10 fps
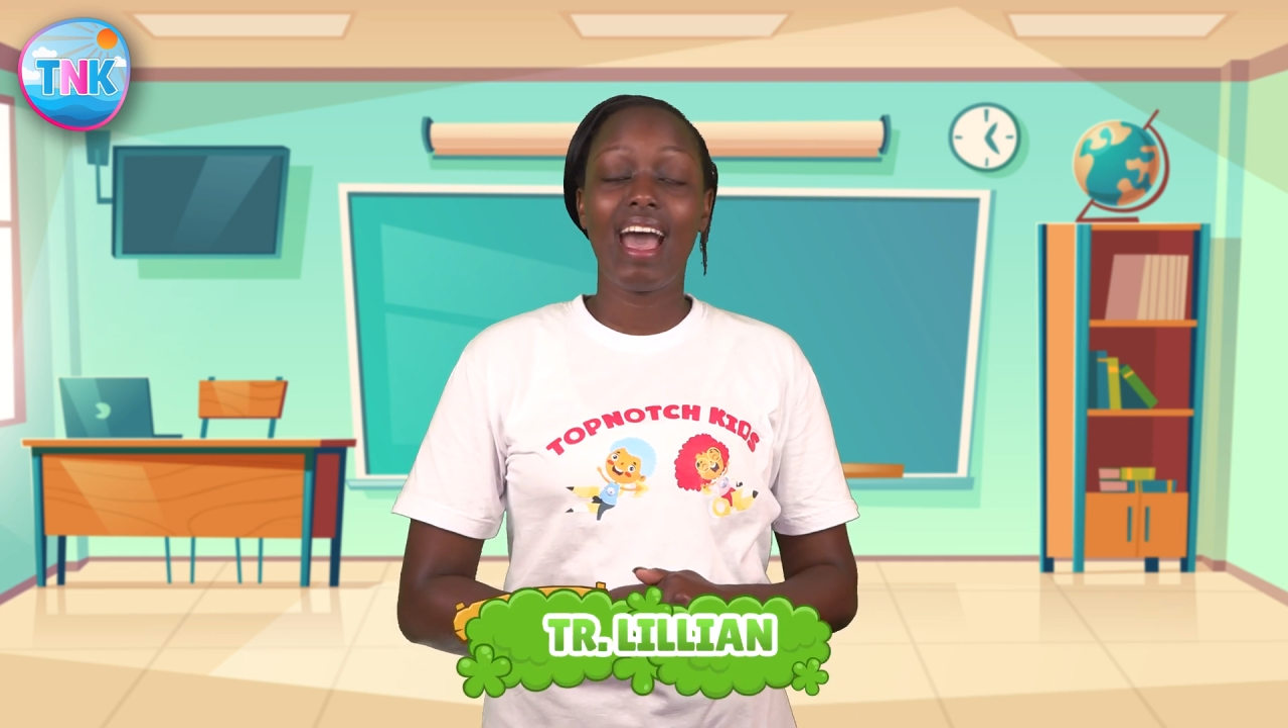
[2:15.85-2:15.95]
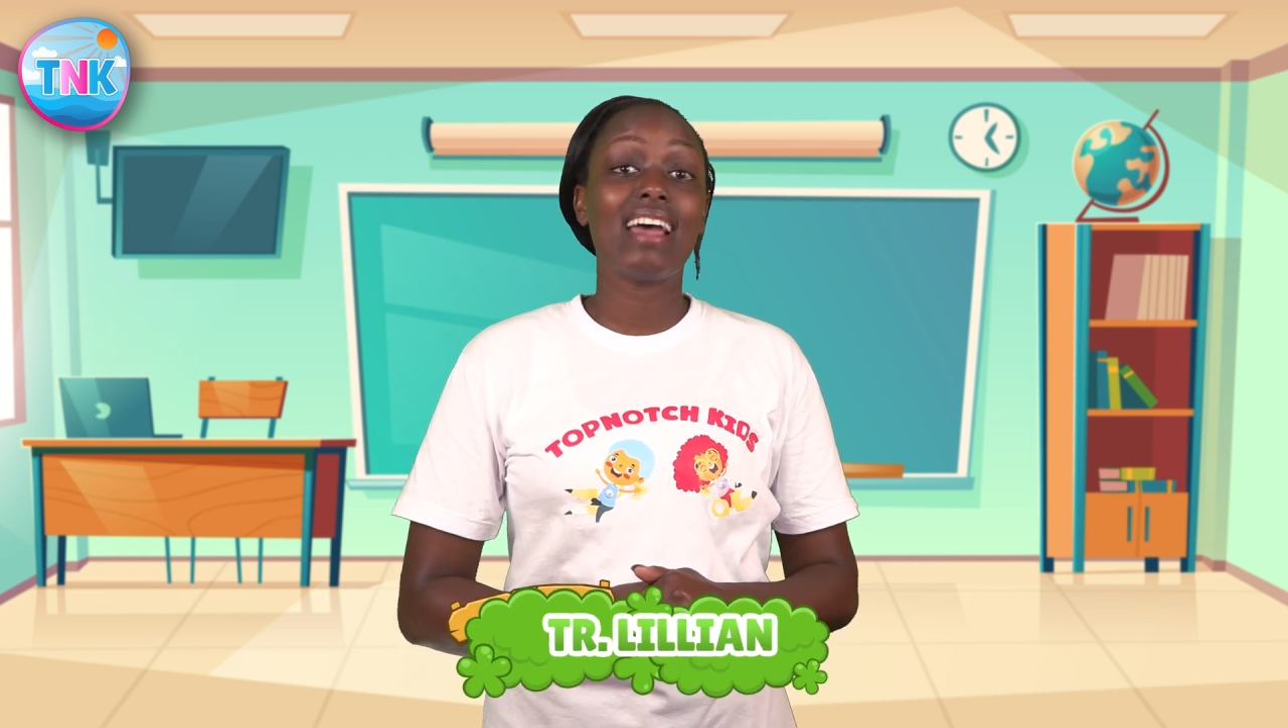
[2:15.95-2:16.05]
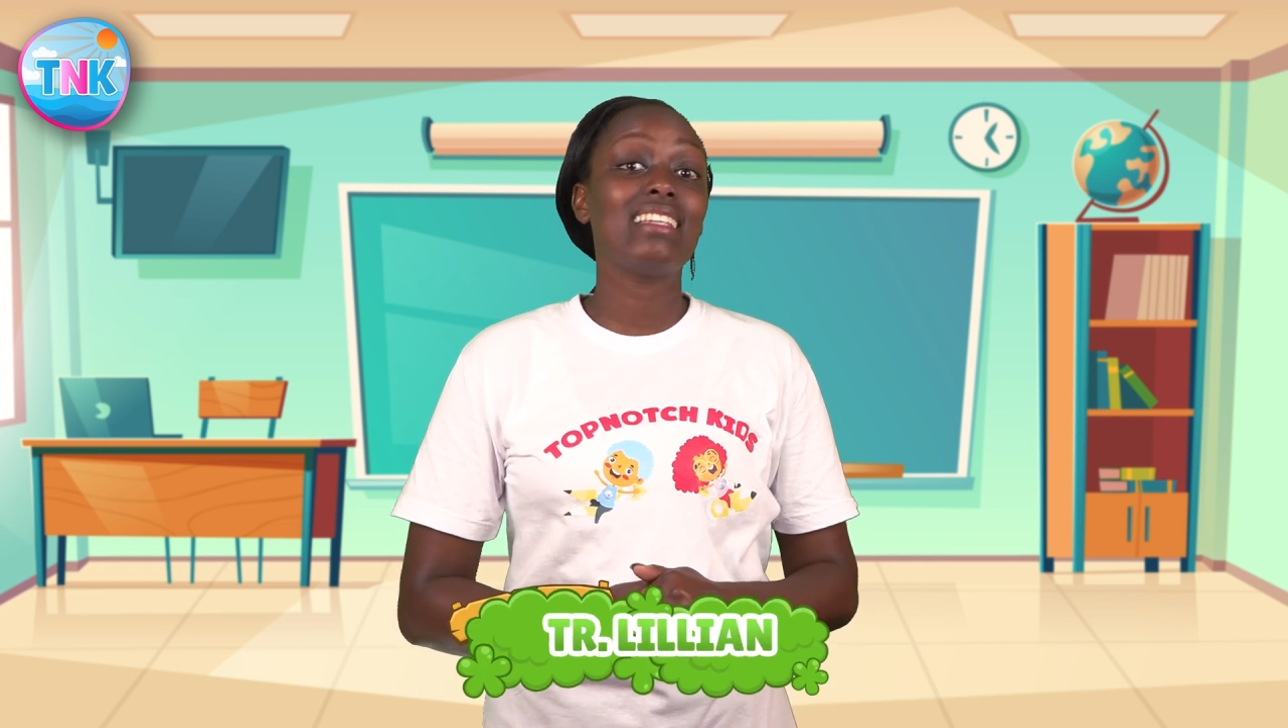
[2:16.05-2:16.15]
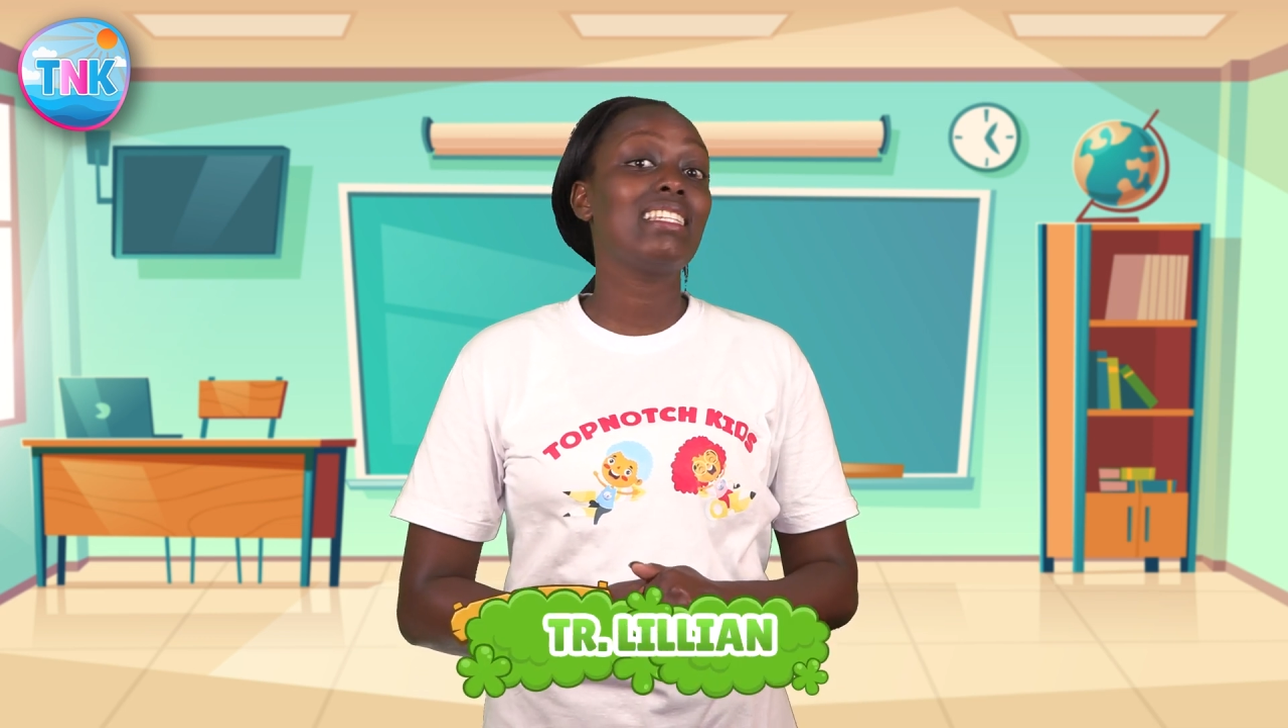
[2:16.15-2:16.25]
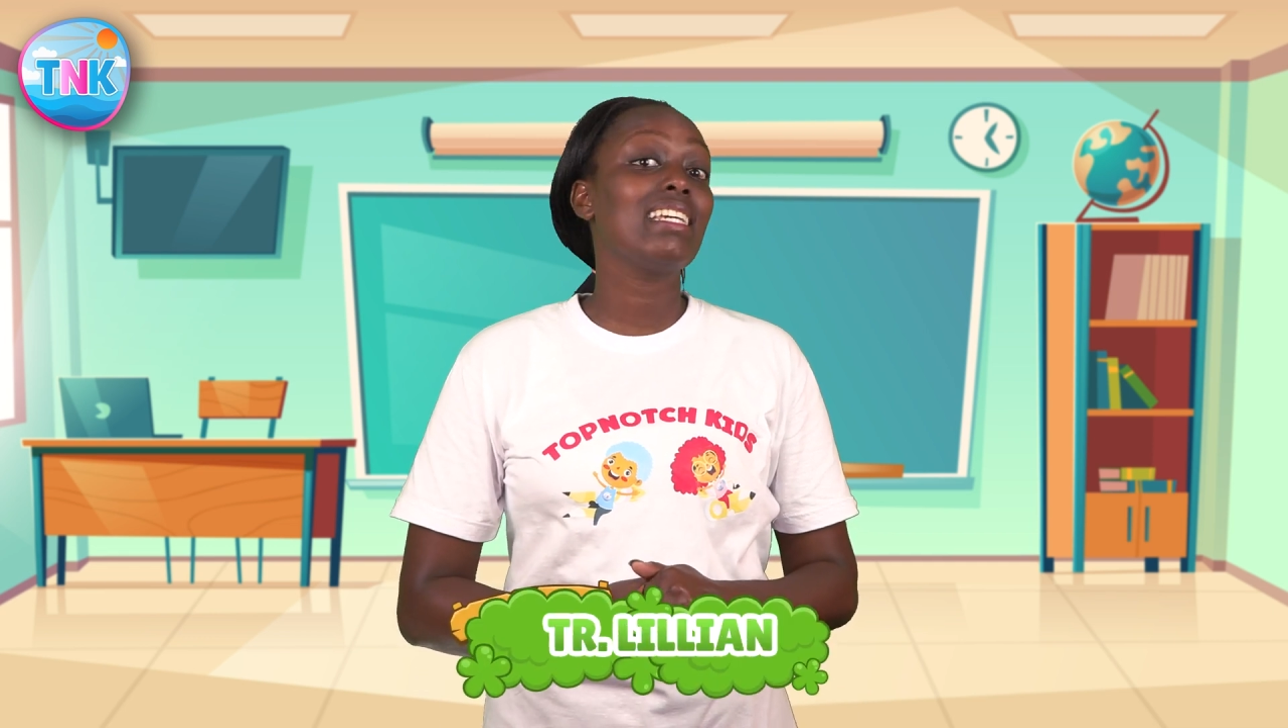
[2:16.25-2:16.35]

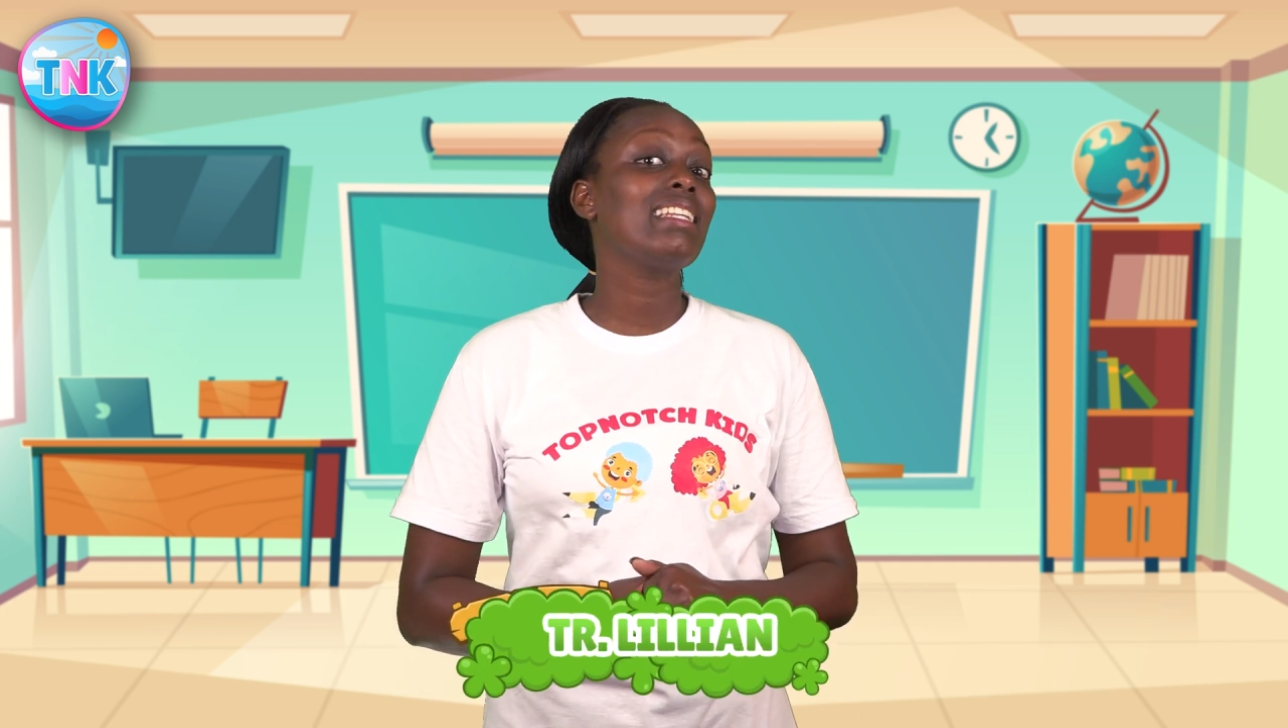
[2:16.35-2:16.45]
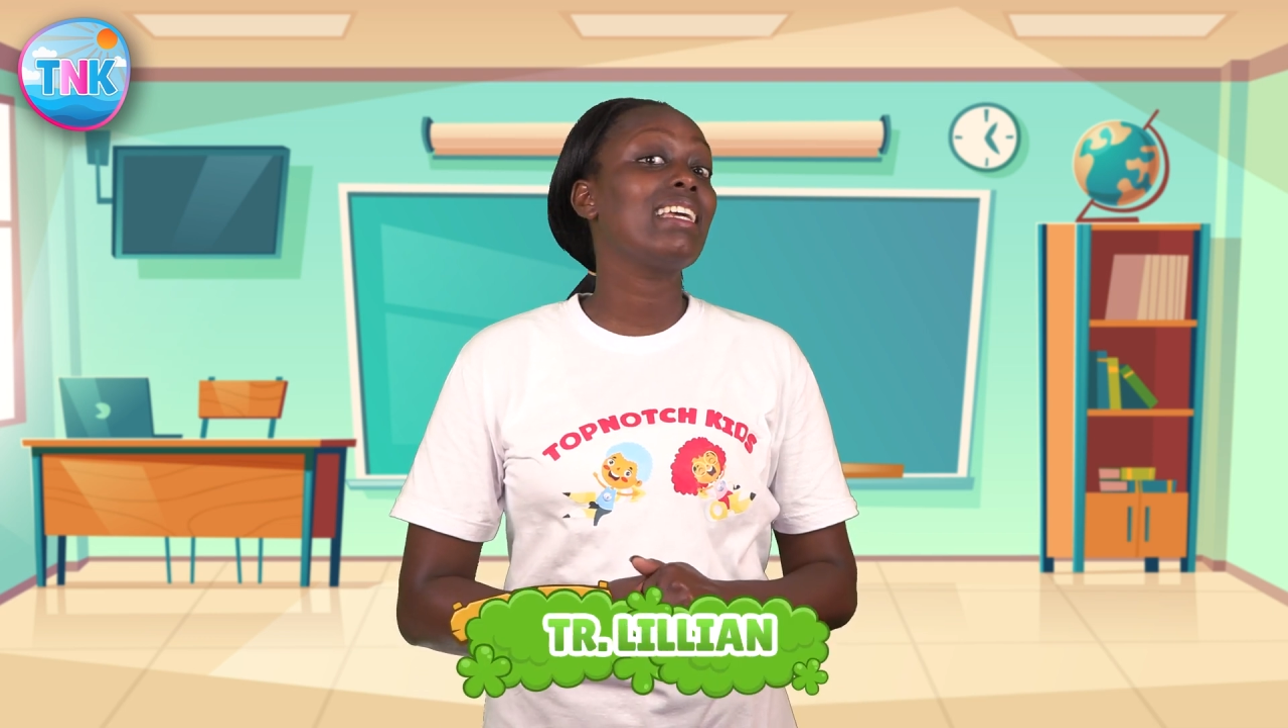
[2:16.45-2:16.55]
Until